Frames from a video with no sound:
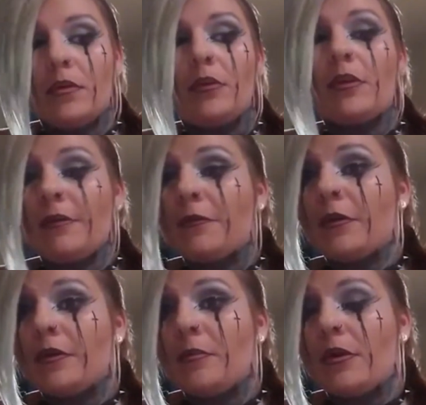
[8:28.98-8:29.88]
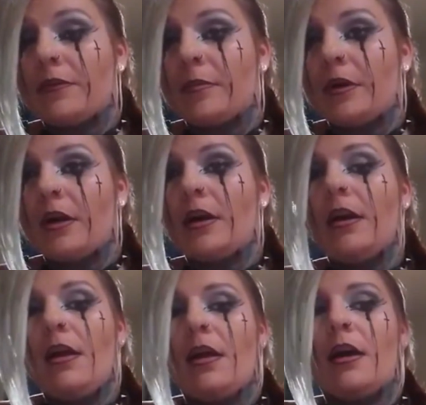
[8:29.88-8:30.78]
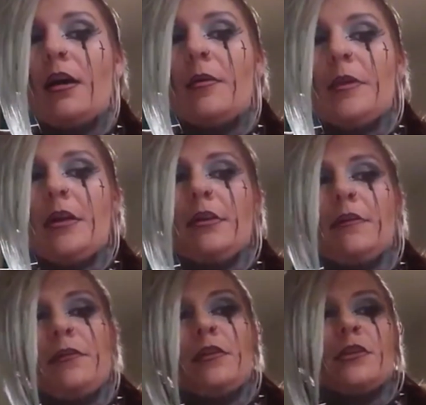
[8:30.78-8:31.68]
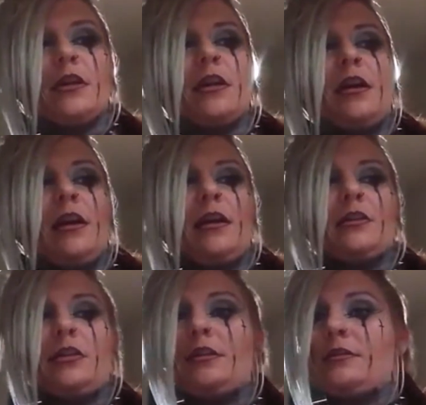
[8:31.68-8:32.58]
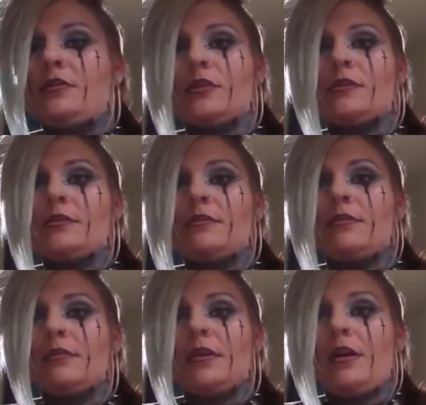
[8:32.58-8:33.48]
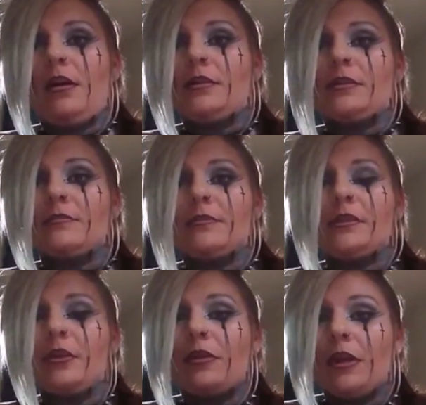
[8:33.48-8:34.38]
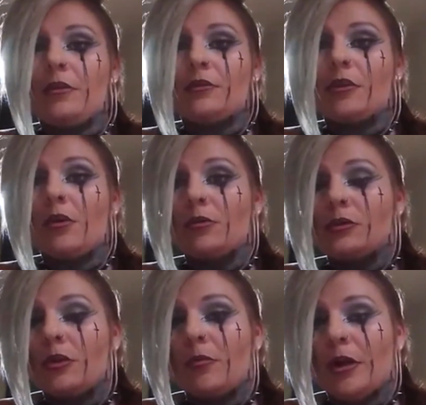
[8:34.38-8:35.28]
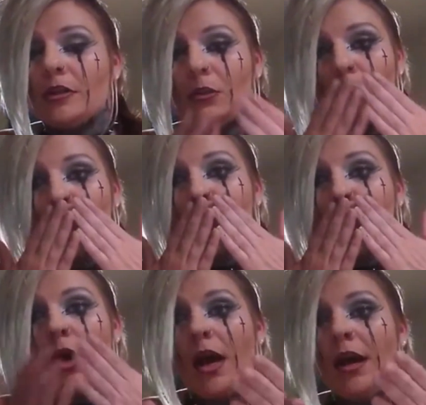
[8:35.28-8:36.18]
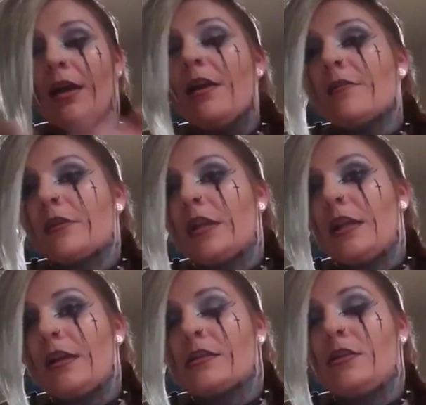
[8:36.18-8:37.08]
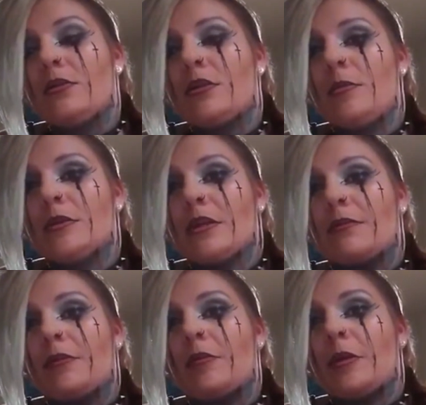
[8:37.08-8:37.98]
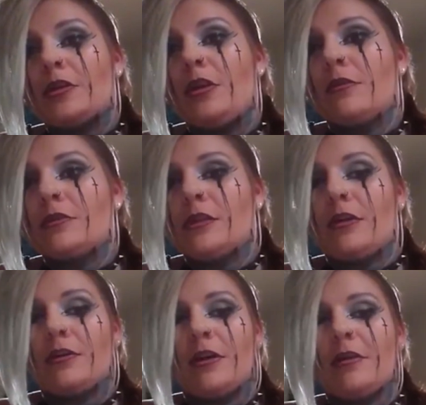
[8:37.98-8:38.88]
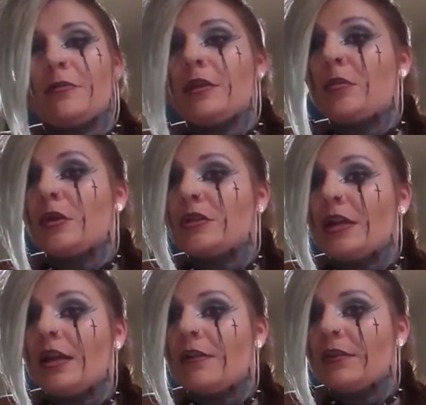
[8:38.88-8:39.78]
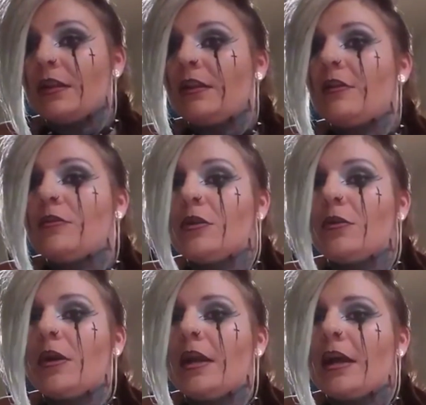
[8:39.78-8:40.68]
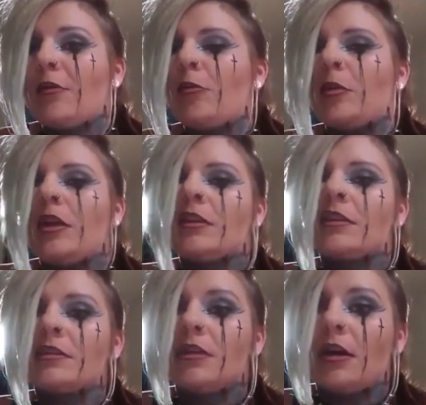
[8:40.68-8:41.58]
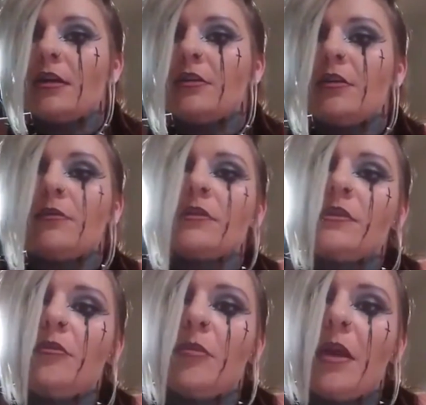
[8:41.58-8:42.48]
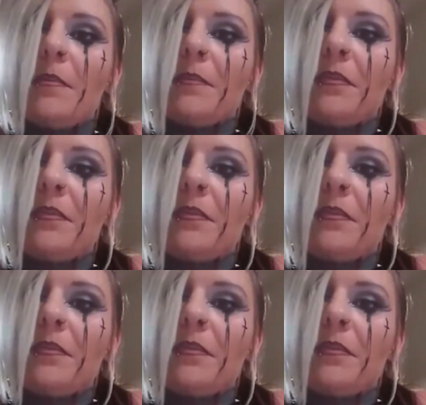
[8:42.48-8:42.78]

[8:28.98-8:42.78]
looking forward to more from her um, here in the future. She's just awesome. So thank you so so much mwah, for letting us use your music for my show. So I really appreciate everything that you do, and I will be talking to you real soon, babe.